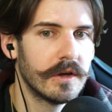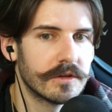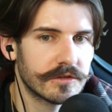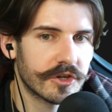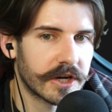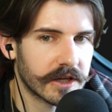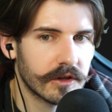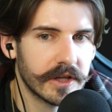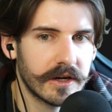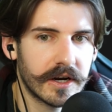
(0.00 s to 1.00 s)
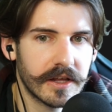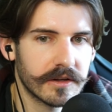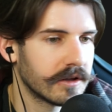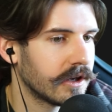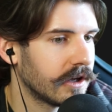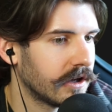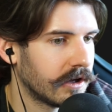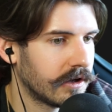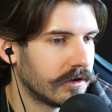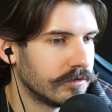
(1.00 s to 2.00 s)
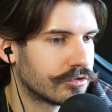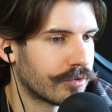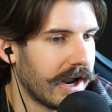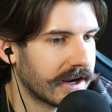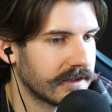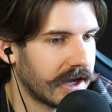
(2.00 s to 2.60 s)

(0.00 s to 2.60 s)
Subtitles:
So you're going to click on it, Drag that